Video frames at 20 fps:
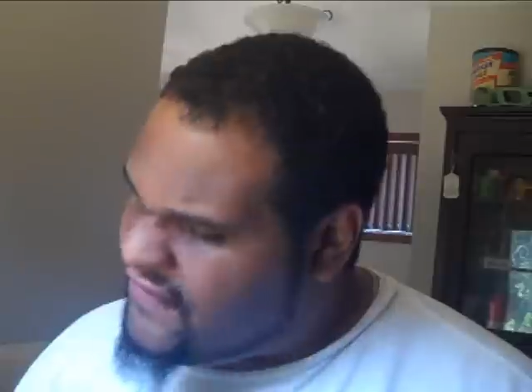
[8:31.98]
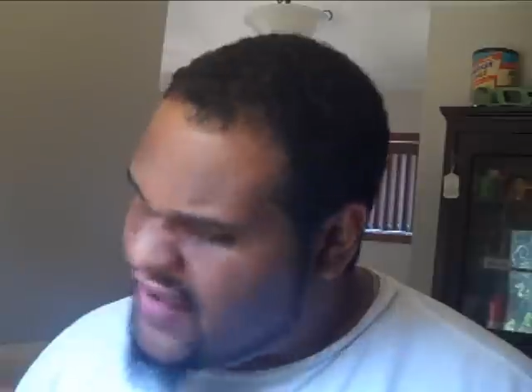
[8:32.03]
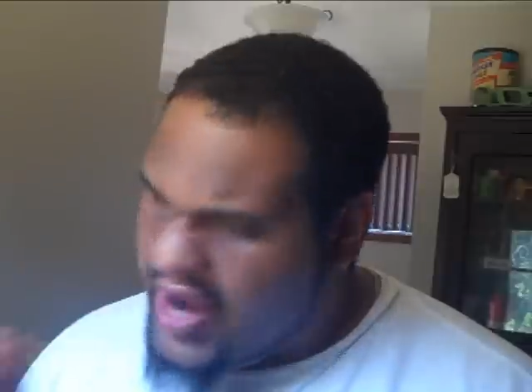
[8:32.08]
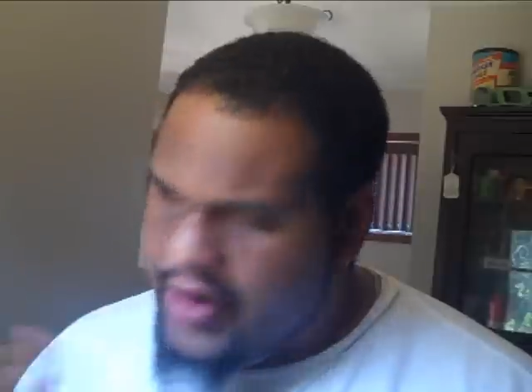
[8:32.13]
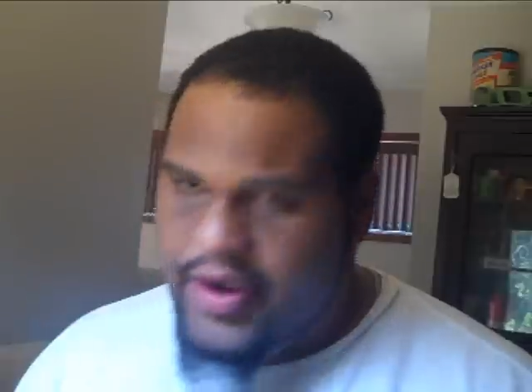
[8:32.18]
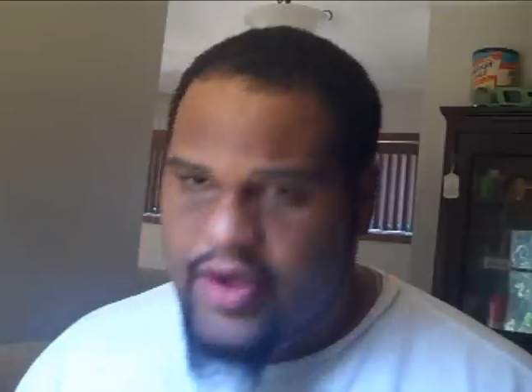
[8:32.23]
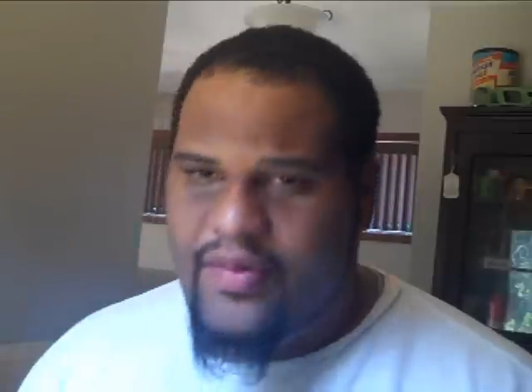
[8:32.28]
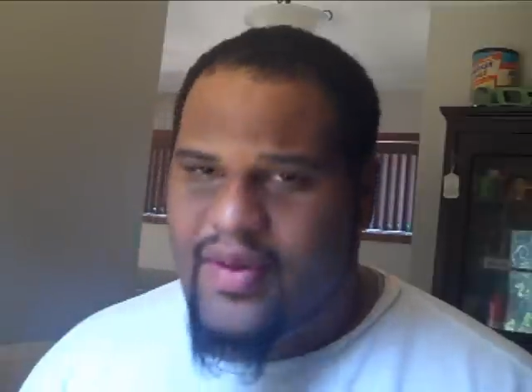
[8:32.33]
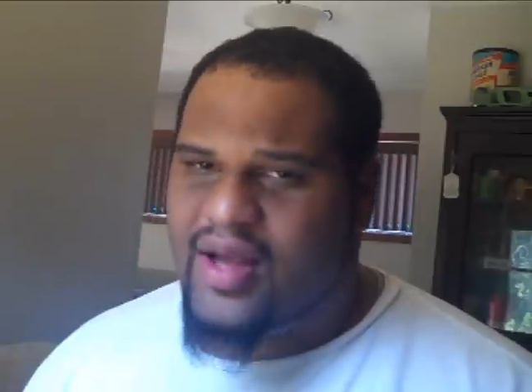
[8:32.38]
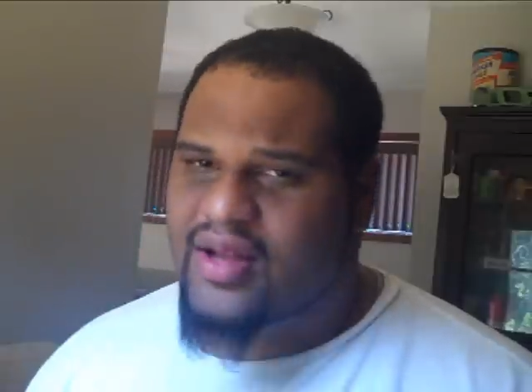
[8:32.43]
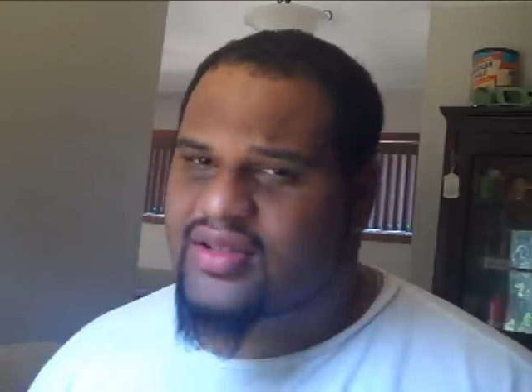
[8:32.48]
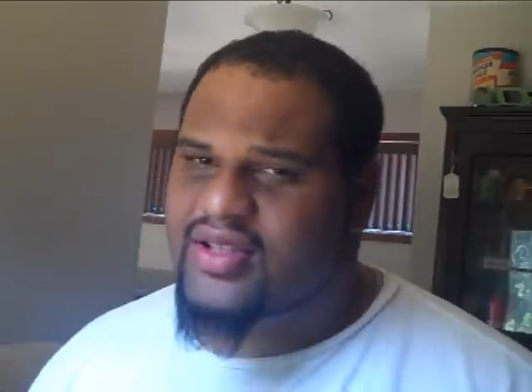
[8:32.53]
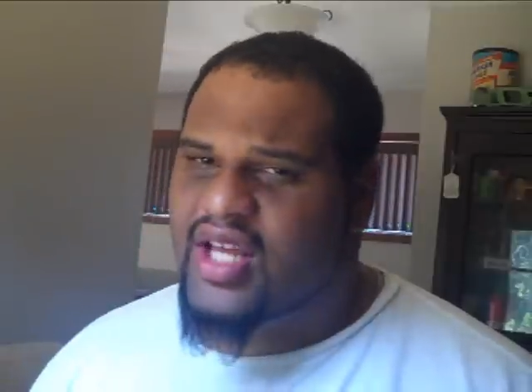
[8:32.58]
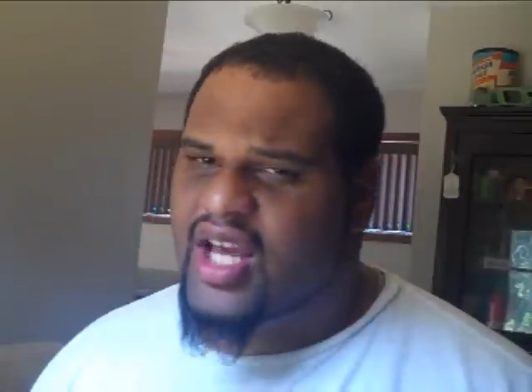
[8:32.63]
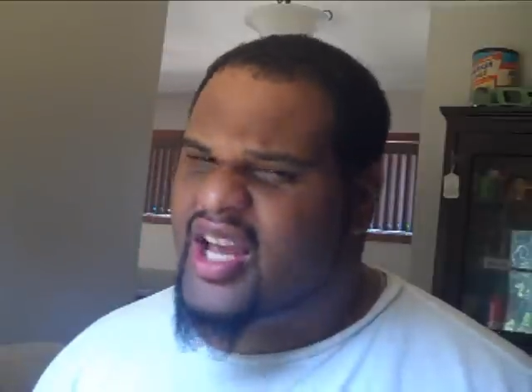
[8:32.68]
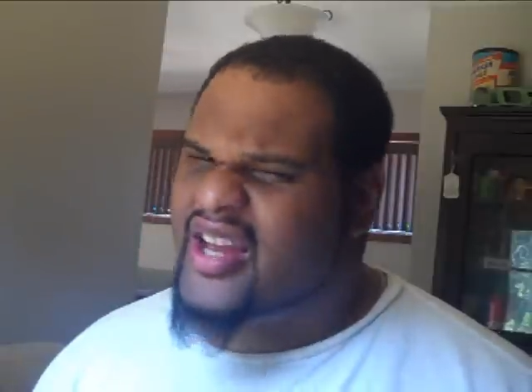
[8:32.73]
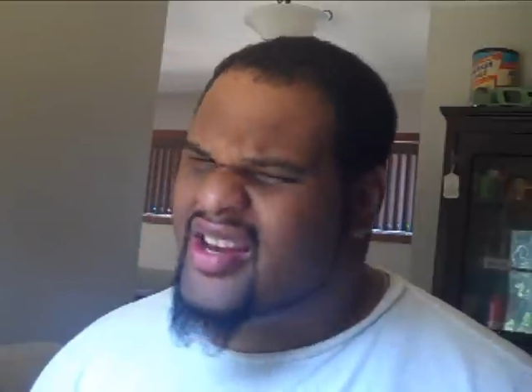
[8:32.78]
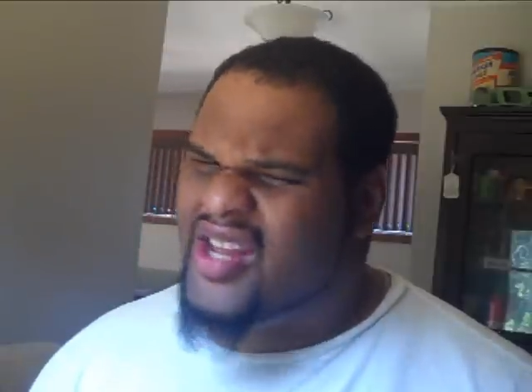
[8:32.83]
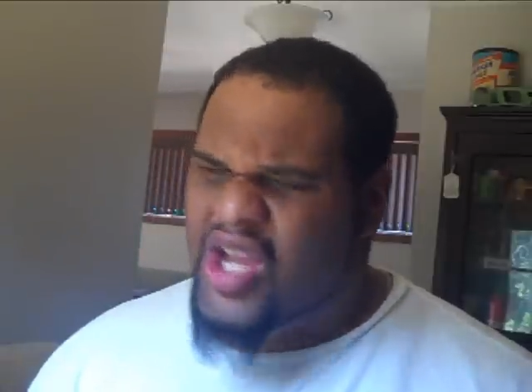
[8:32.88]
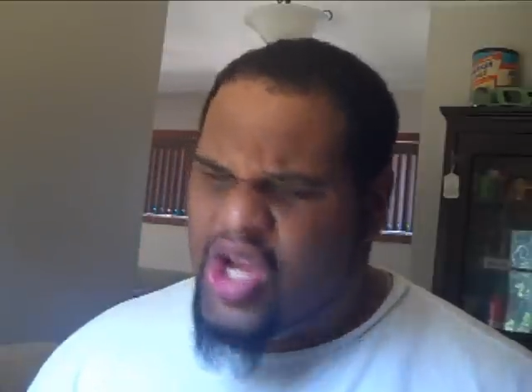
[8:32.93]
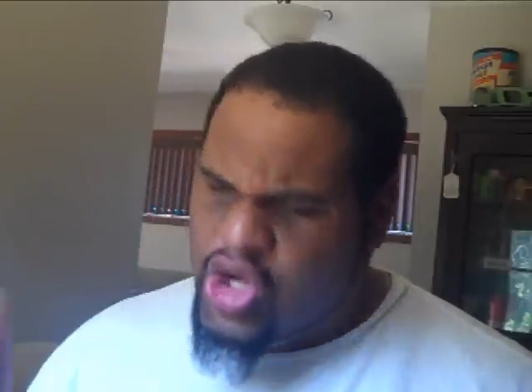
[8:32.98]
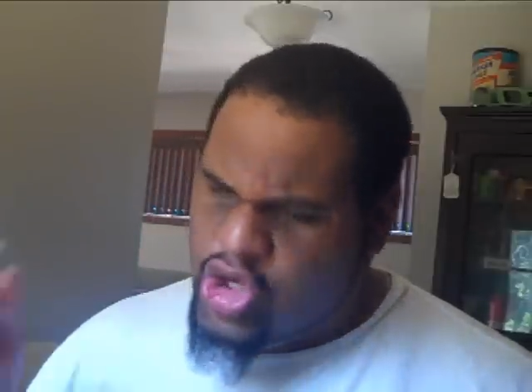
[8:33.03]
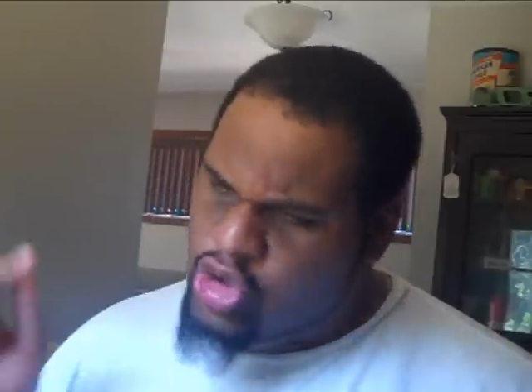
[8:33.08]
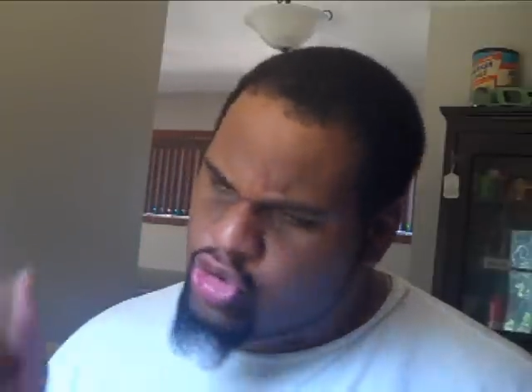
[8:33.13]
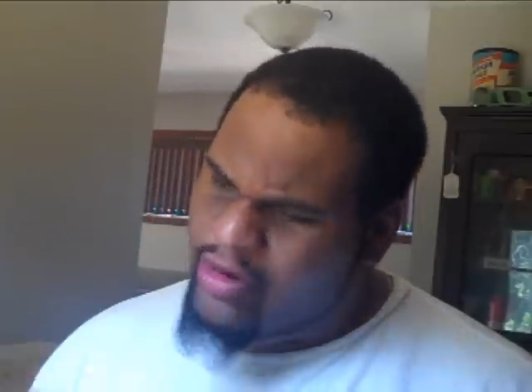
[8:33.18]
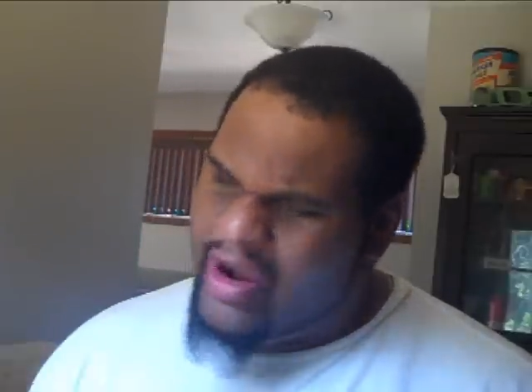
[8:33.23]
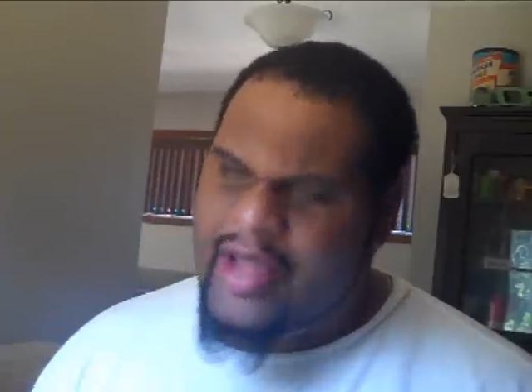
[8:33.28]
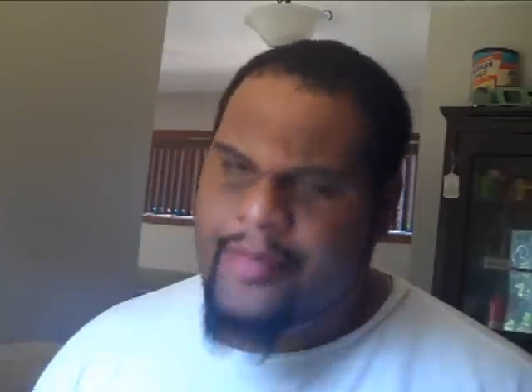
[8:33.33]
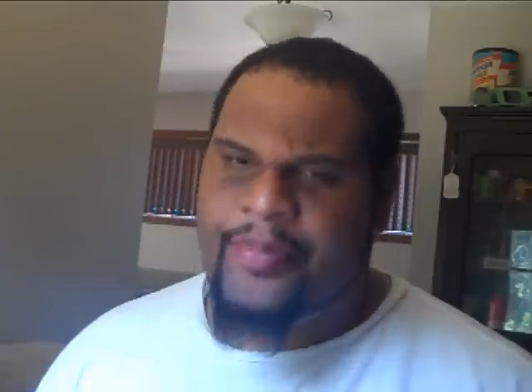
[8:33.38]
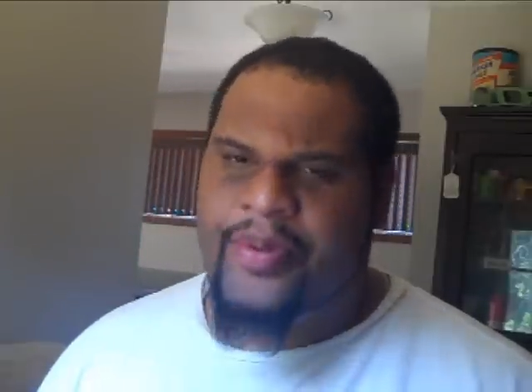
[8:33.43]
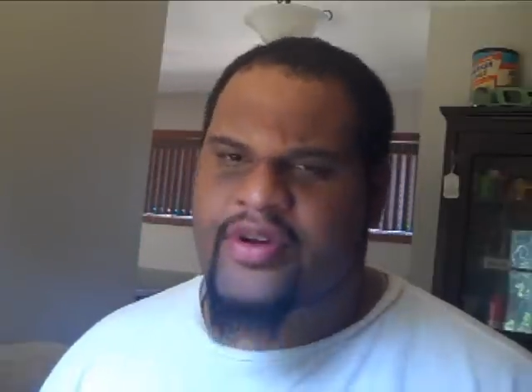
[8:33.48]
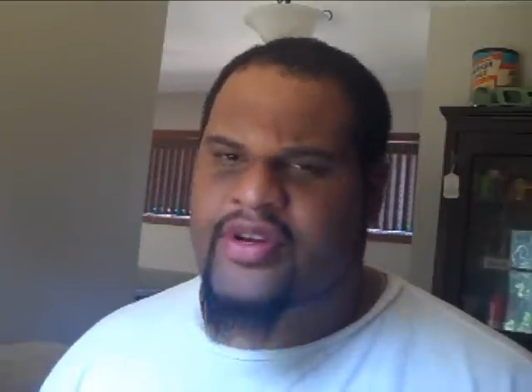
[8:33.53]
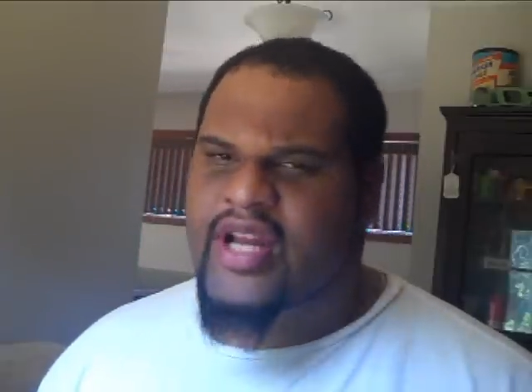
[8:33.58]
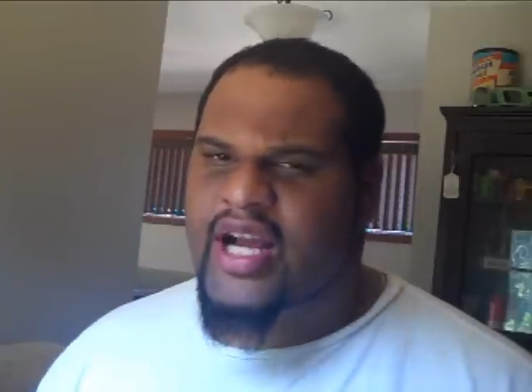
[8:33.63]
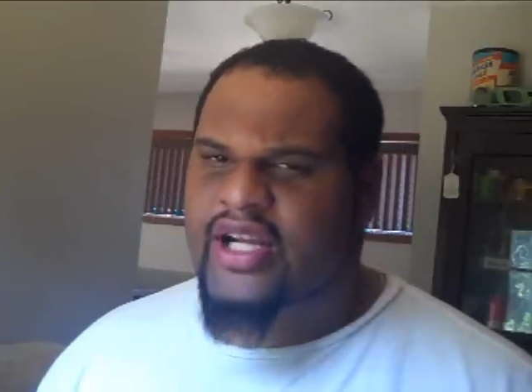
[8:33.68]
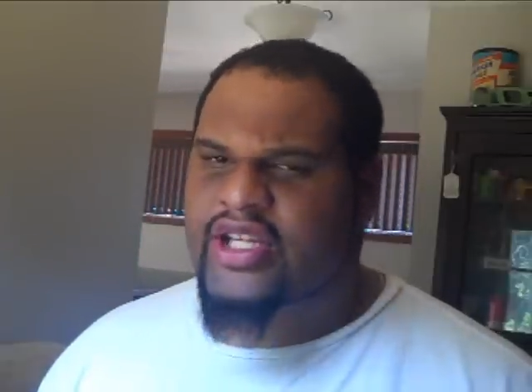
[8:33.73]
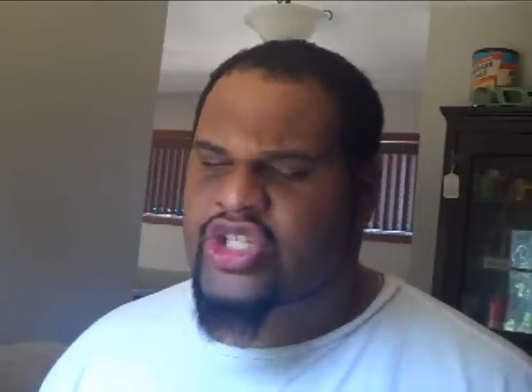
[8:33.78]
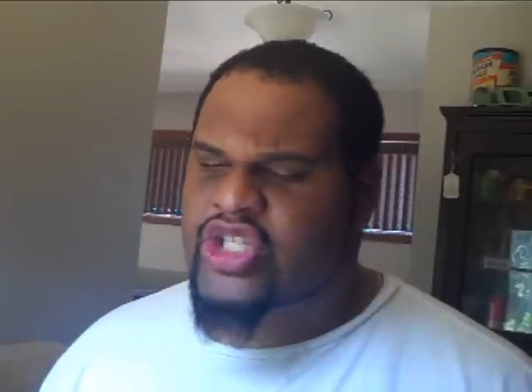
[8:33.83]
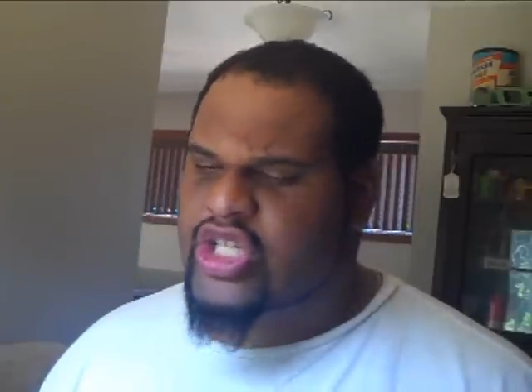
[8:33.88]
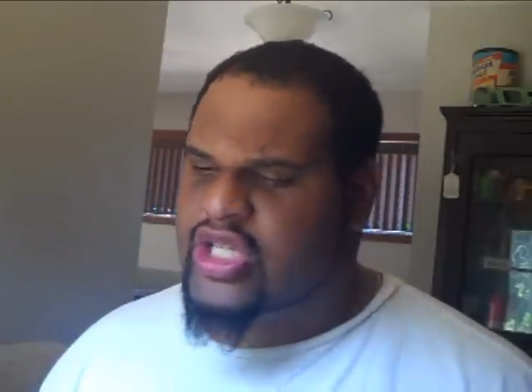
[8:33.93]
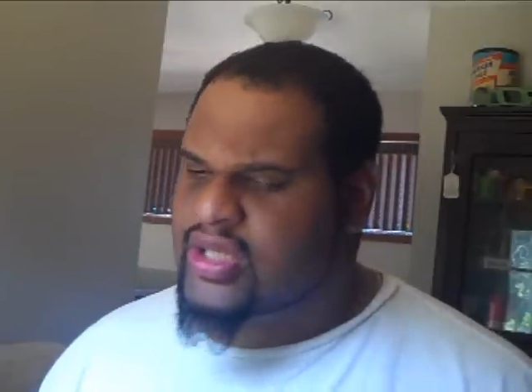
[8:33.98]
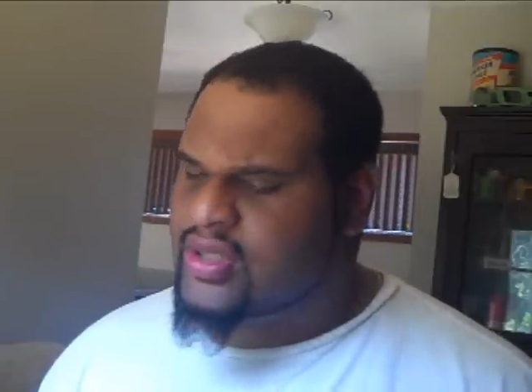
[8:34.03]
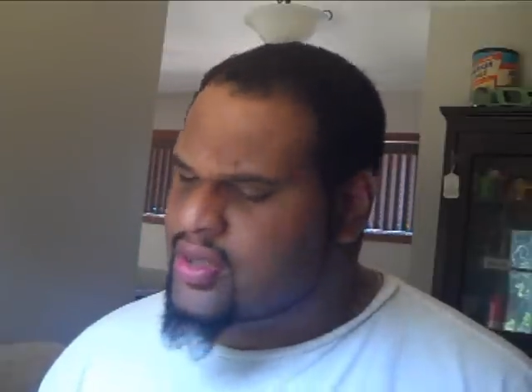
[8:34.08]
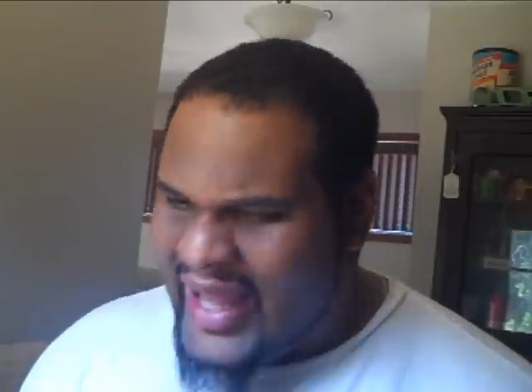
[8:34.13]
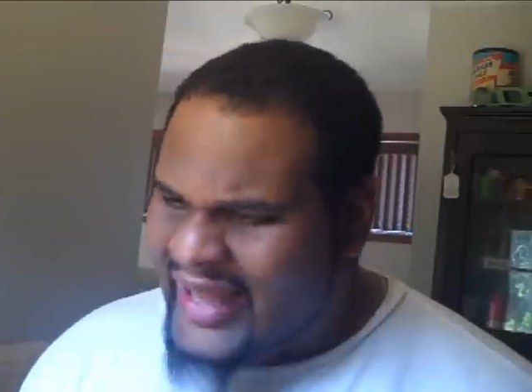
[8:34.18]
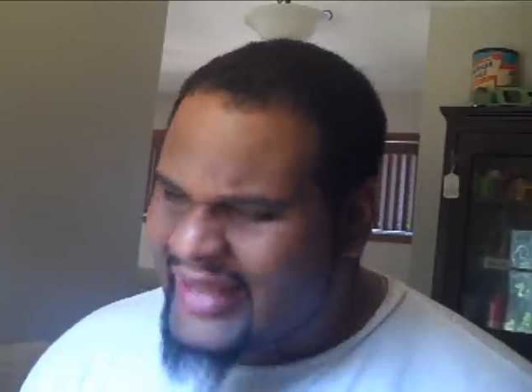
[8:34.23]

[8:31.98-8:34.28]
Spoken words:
Very well done. Great production.